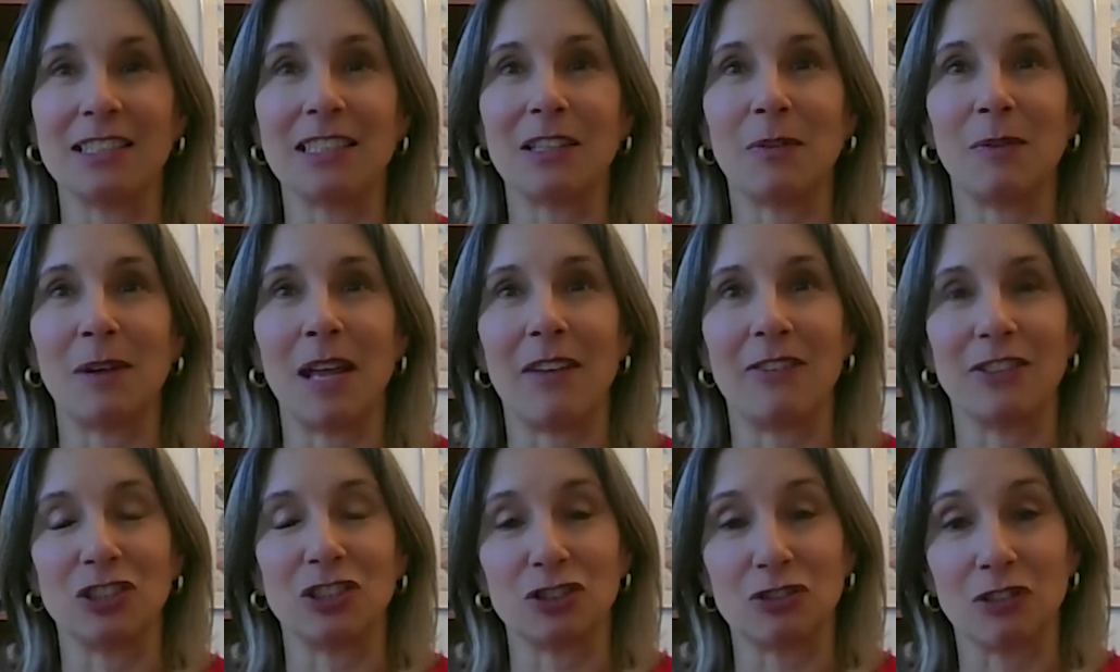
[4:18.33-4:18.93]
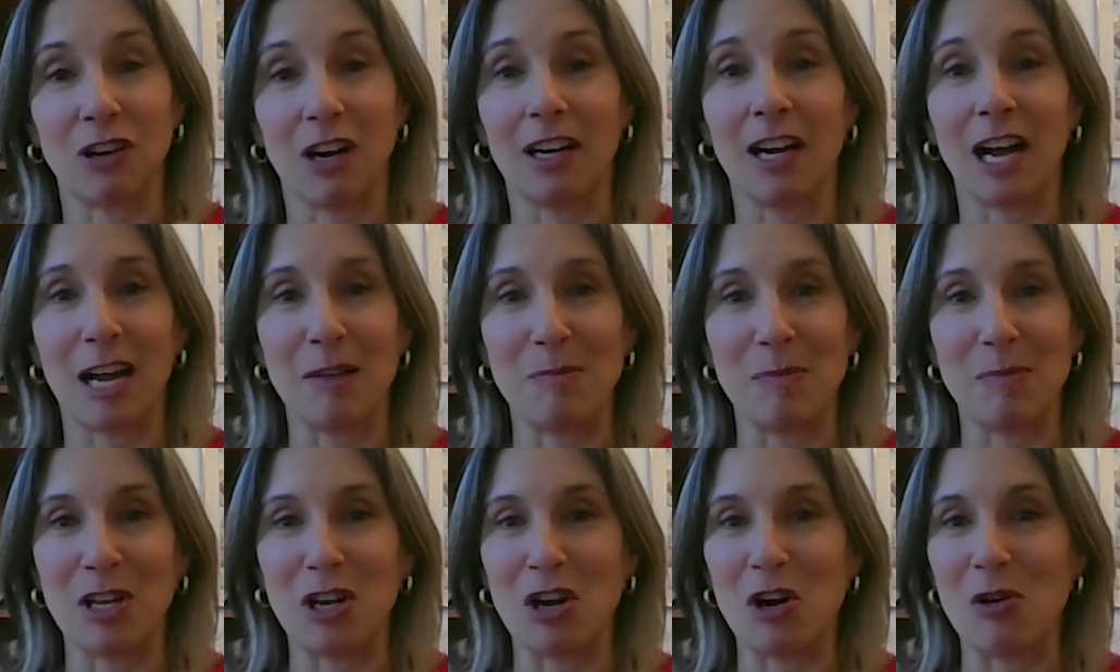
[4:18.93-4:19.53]
that we have a strong
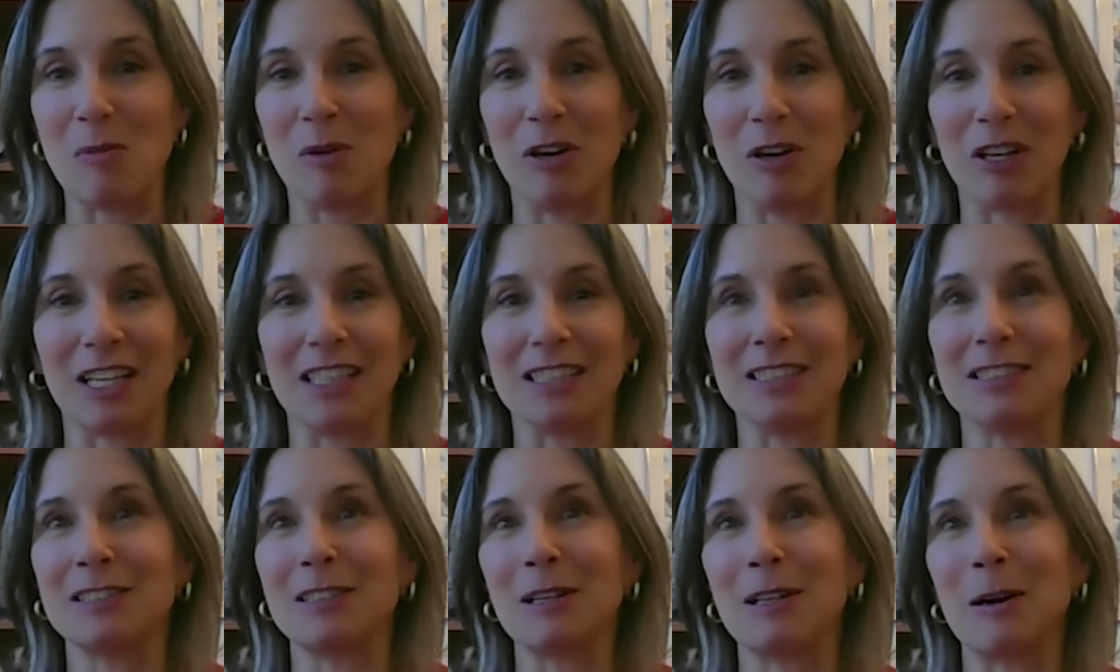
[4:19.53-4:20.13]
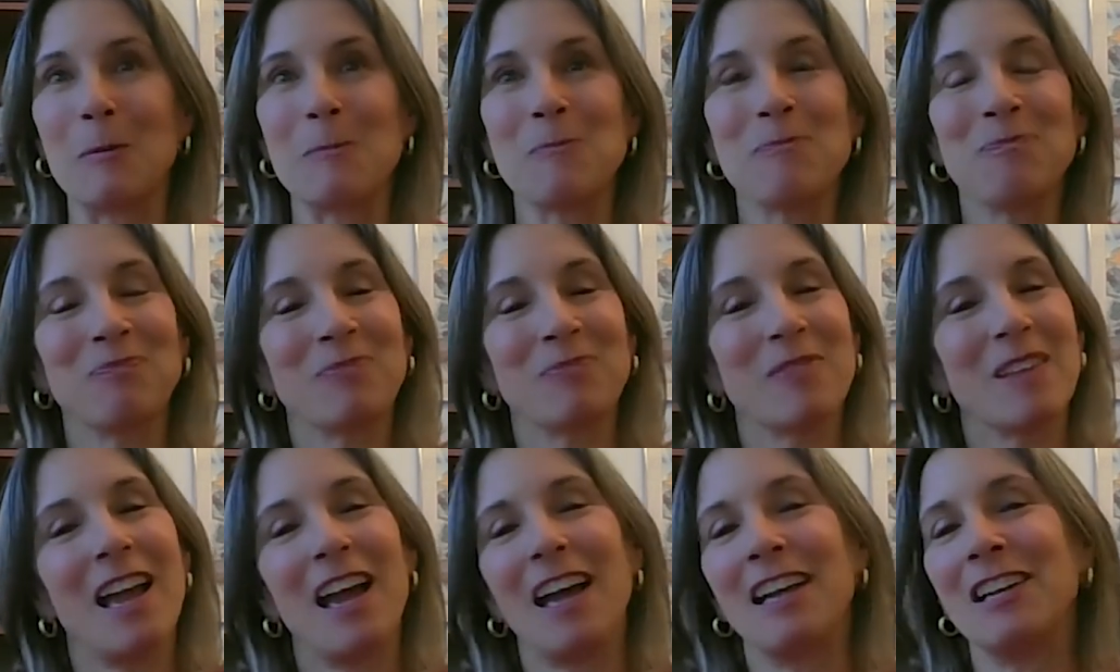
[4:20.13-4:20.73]
IPO market. So
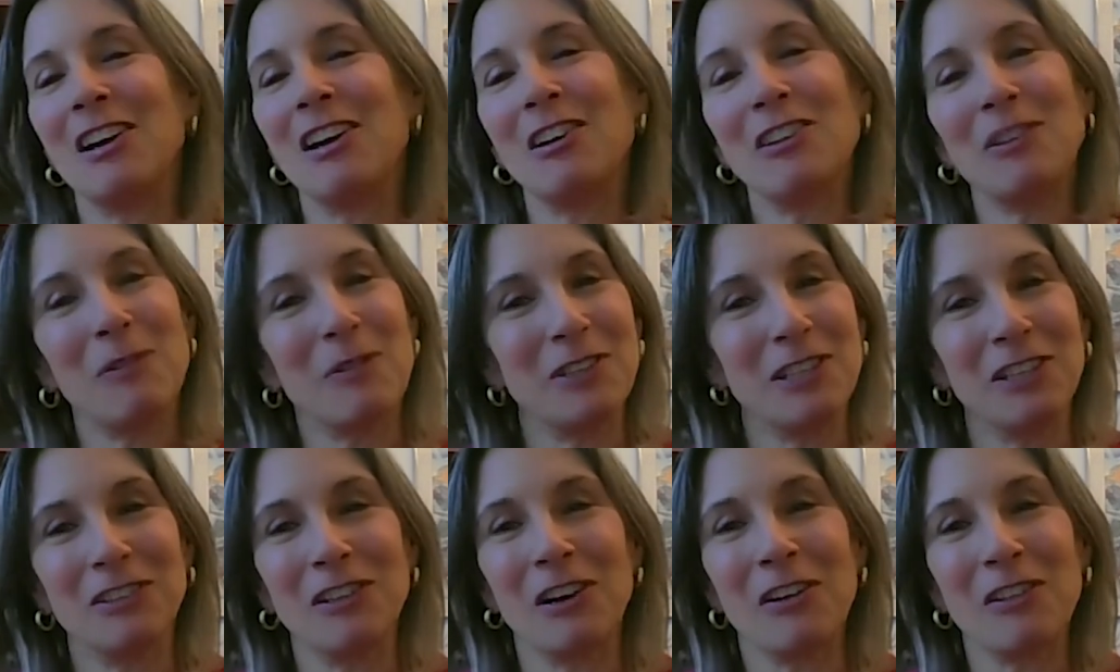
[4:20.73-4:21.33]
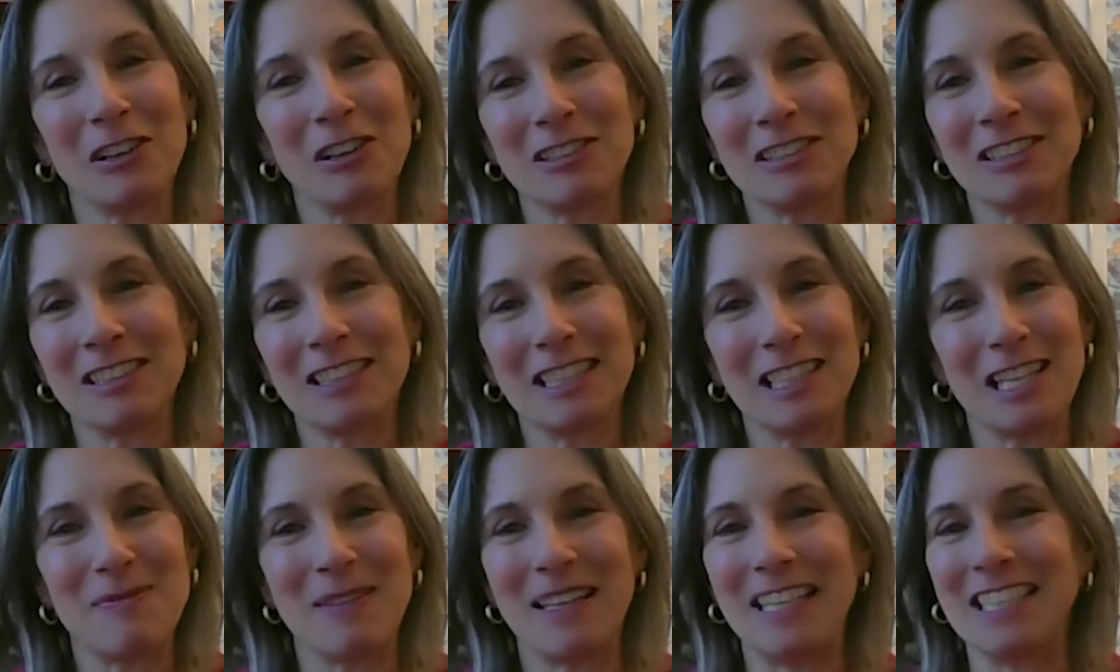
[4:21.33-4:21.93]
I know you're no longer on the
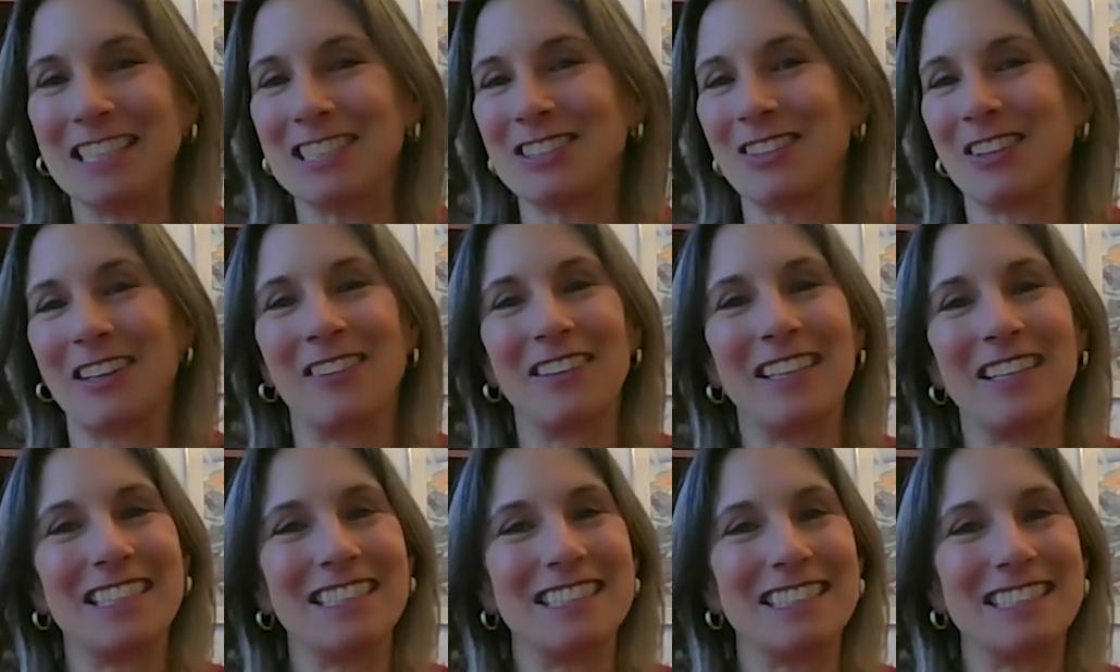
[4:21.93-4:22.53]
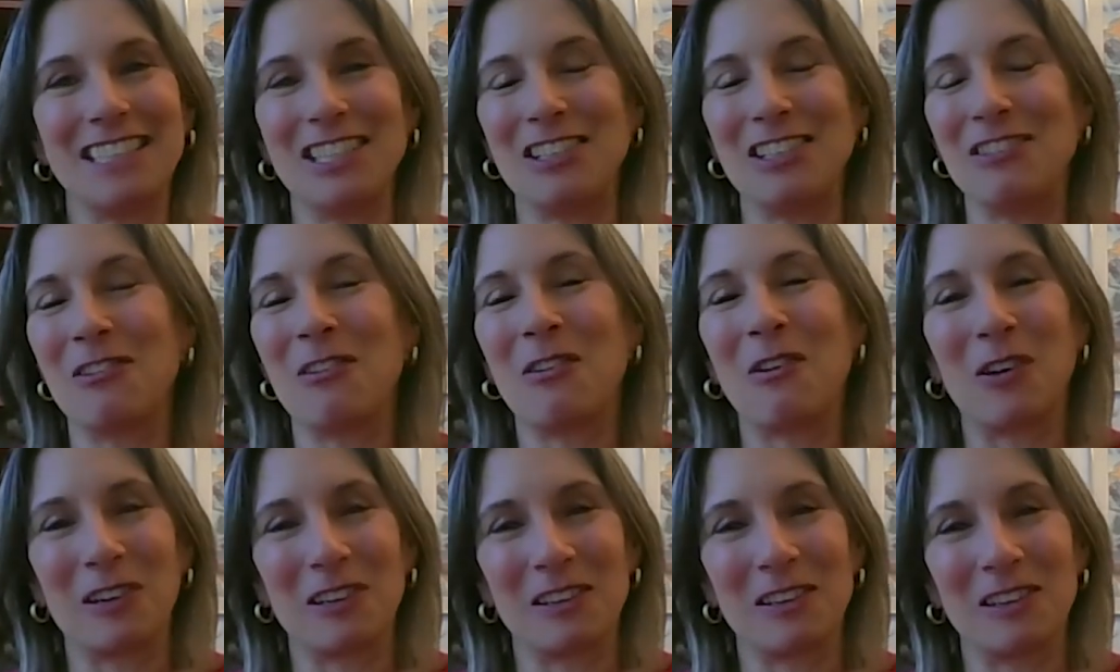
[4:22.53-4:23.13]
committee, so I don't get to see you
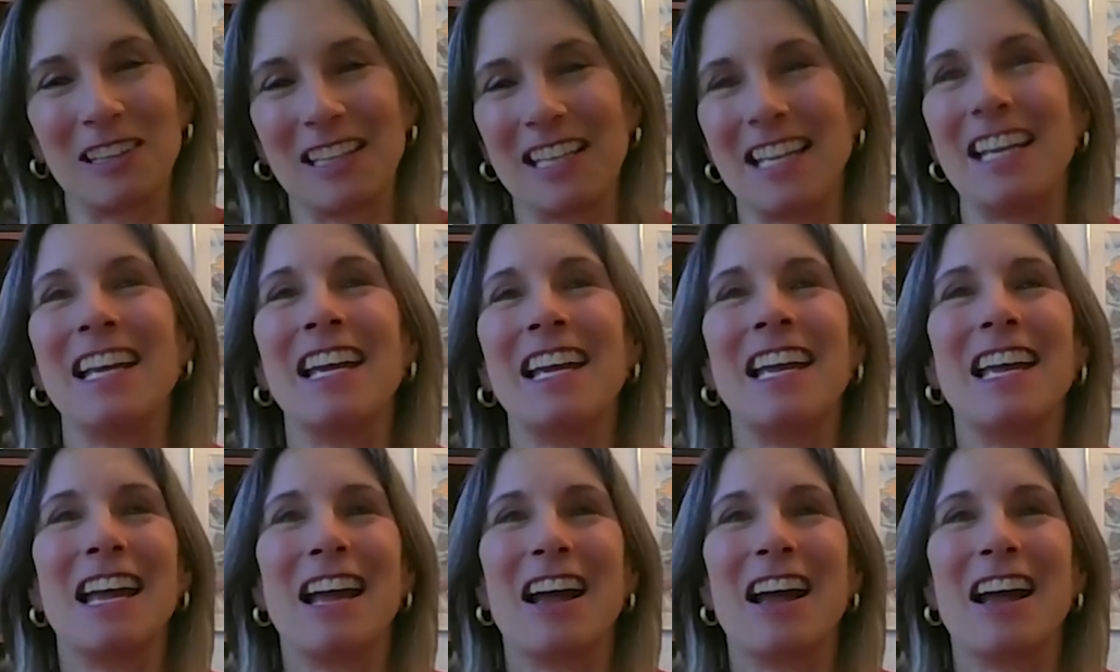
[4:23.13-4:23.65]
quarterly,